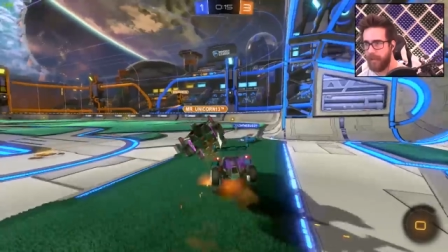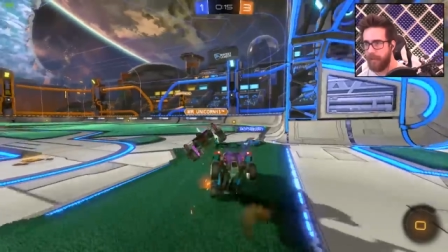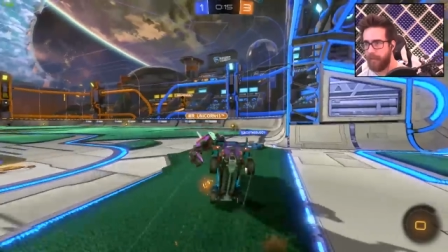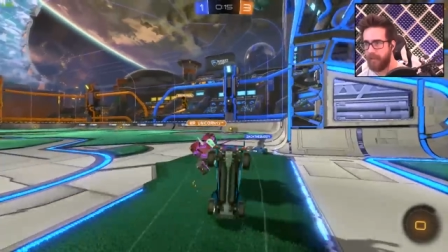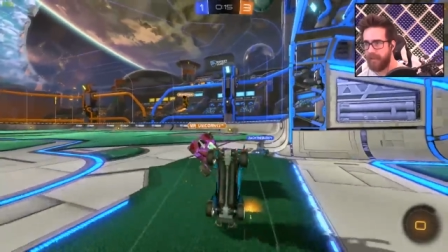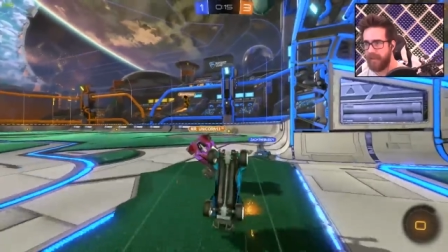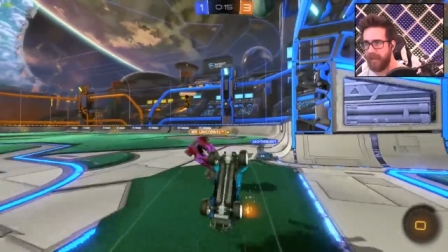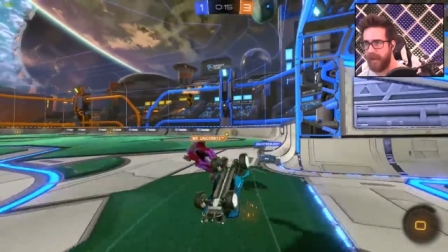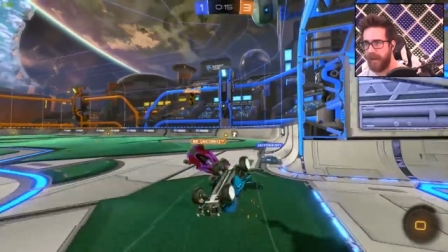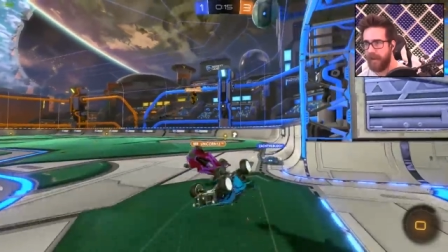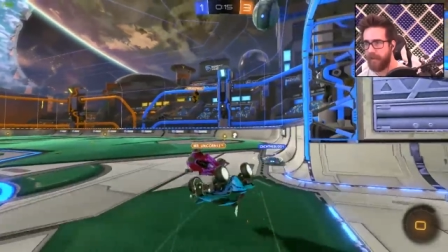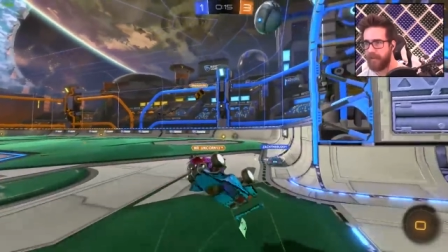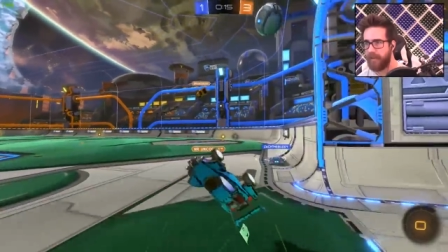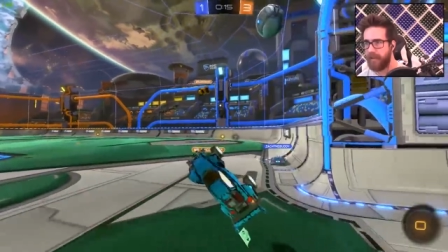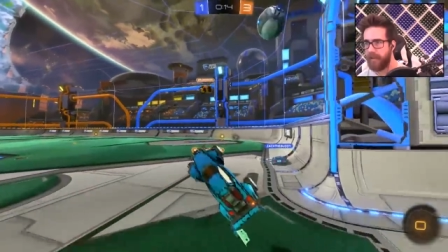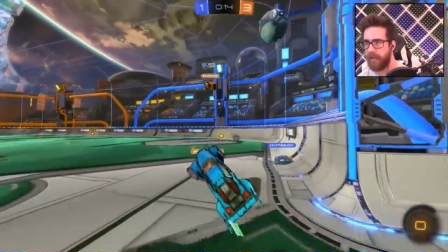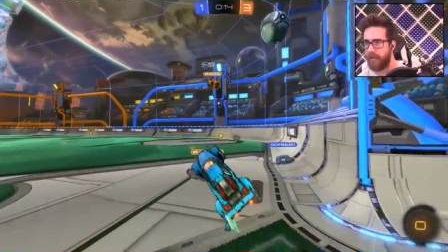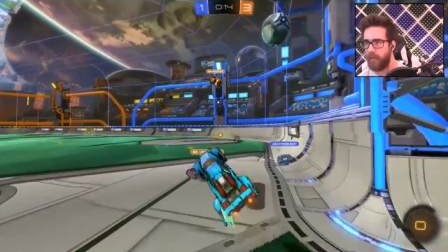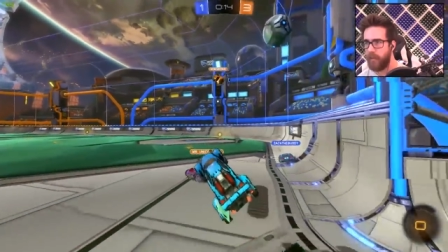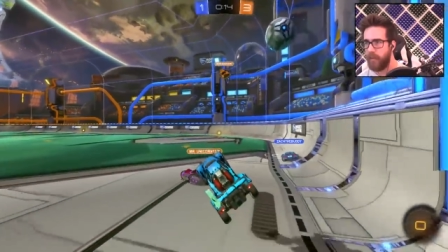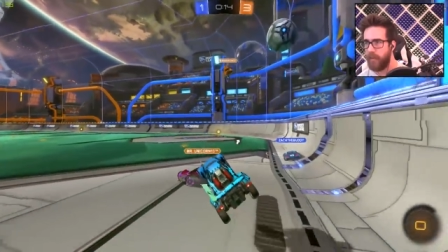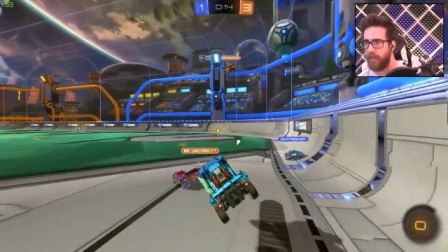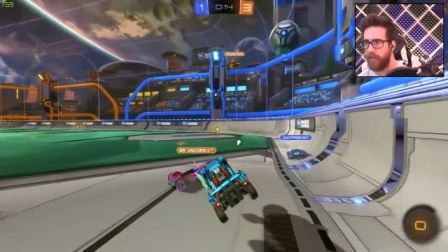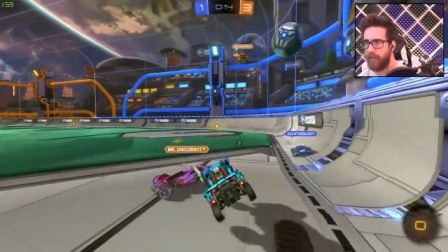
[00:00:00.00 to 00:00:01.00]
put that out there in
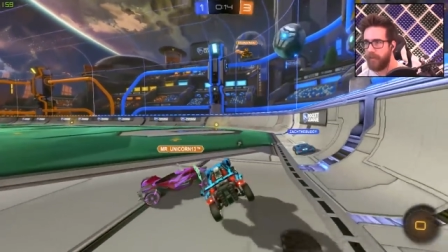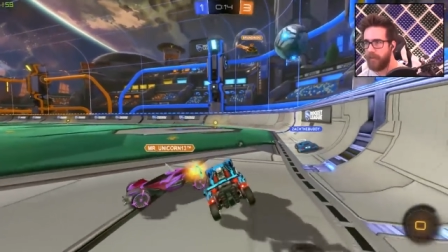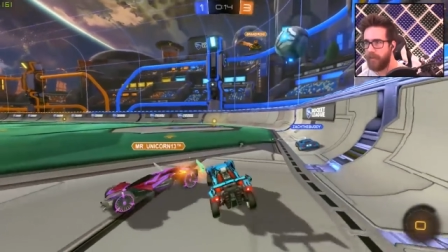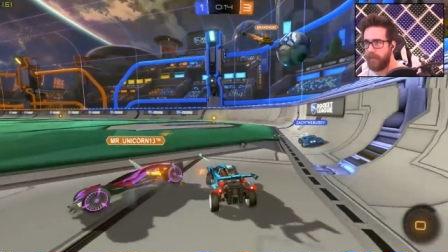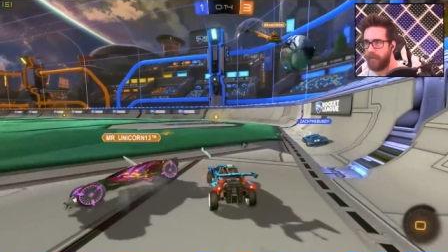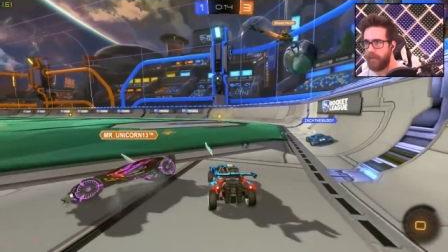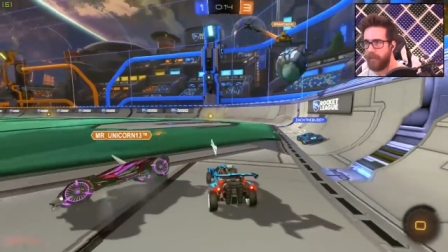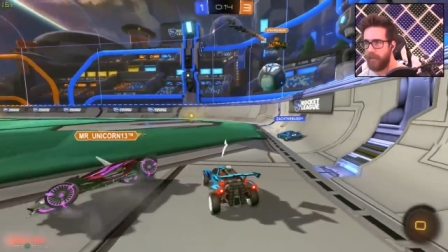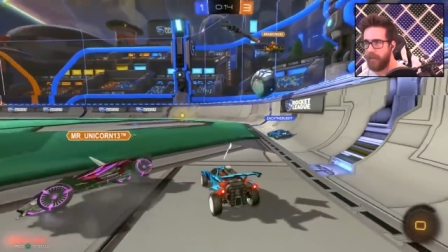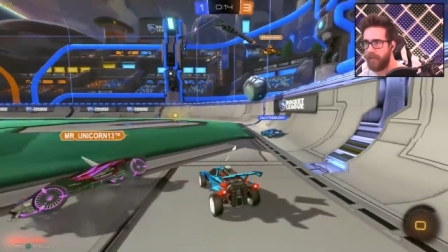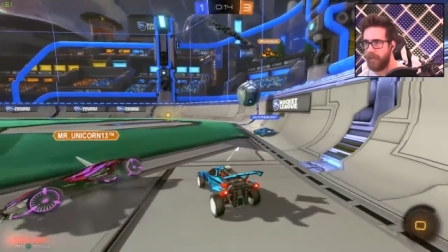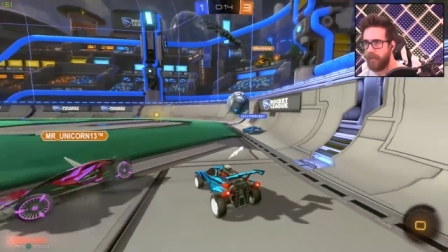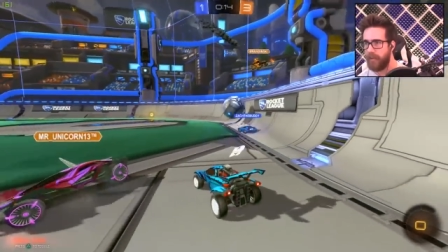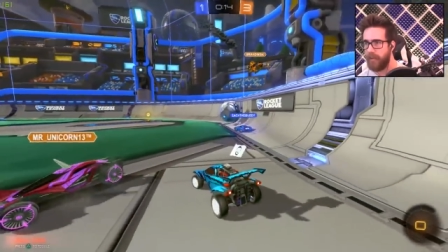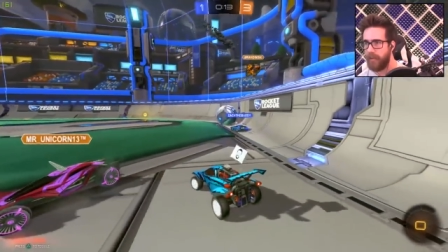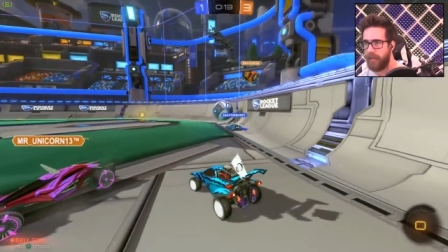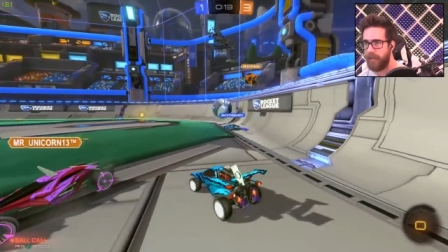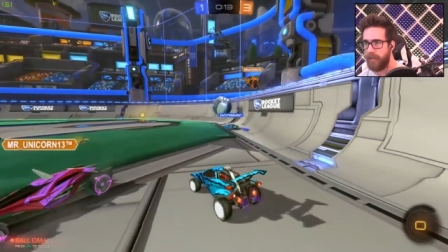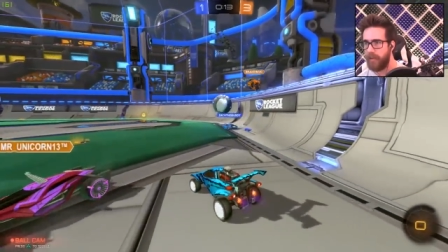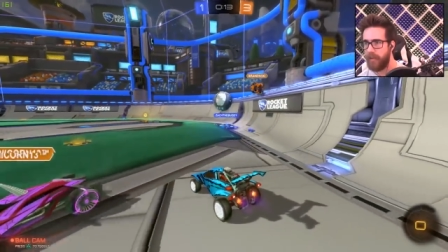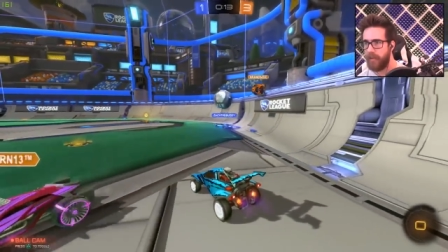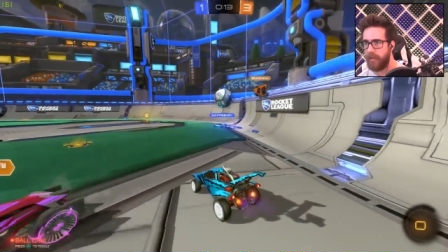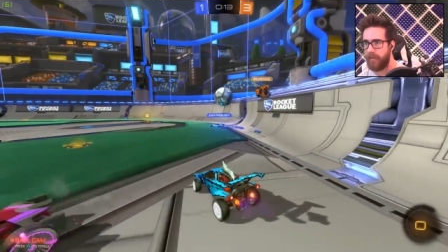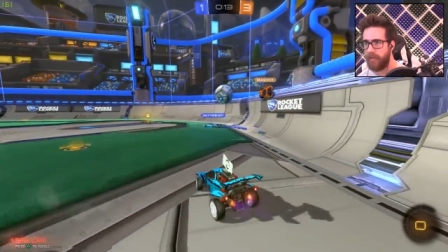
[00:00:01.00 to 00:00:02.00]
the world.
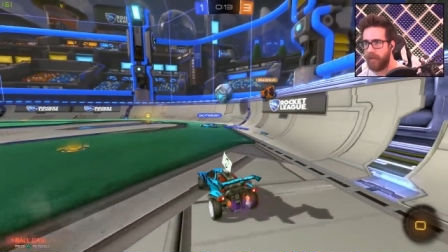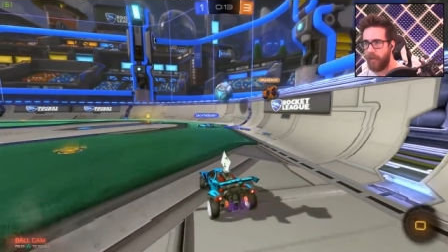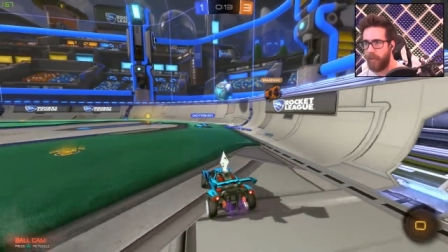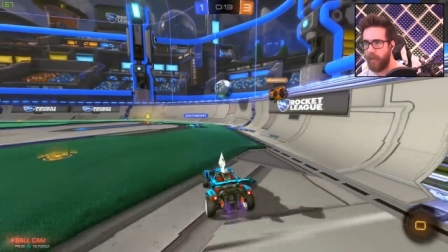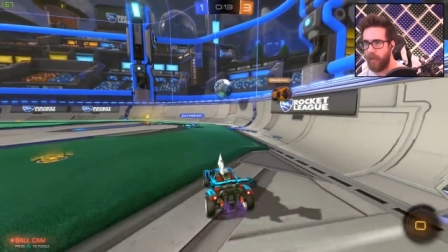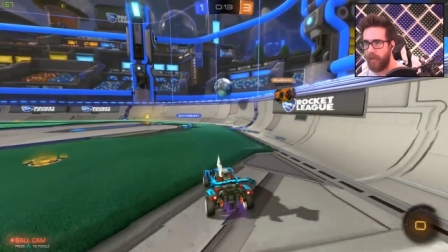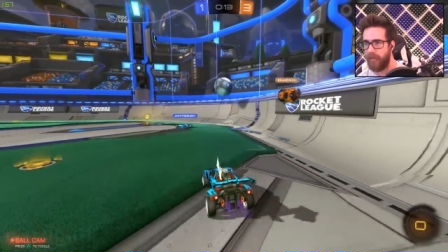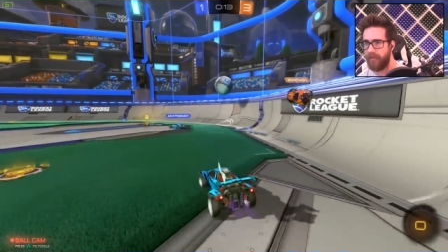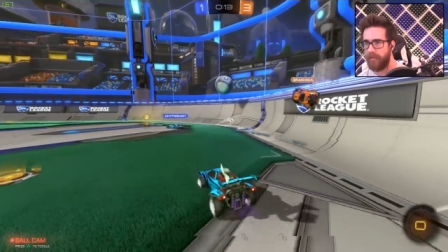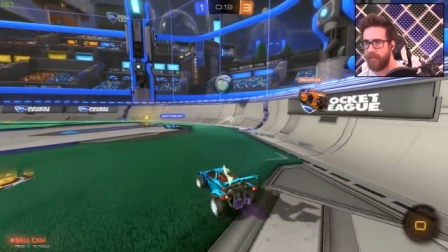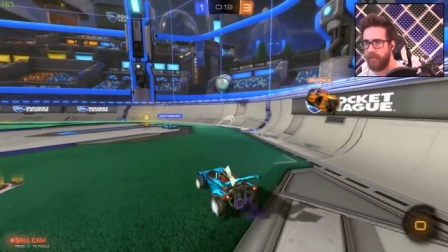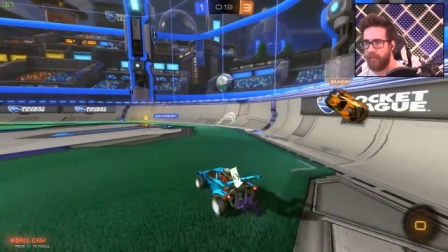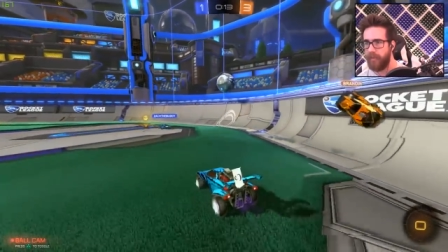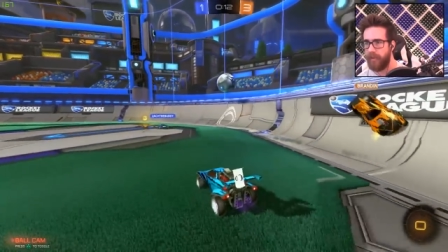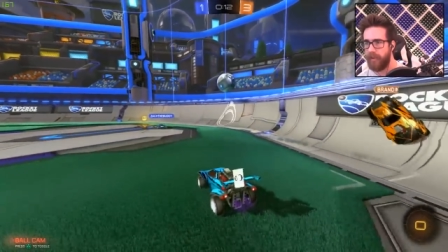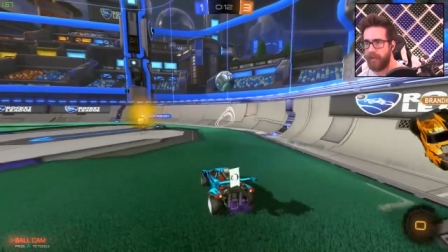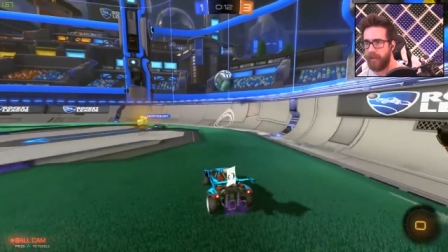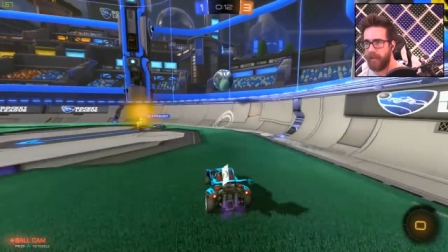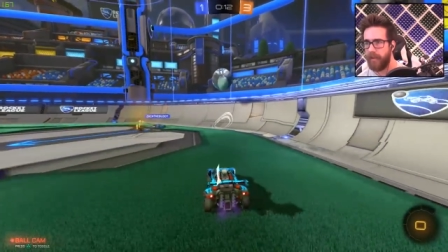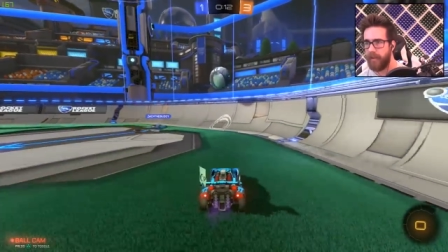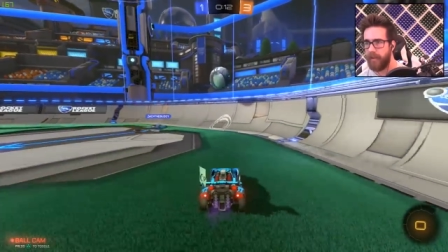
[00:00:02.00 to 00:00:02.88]
Don't want to, but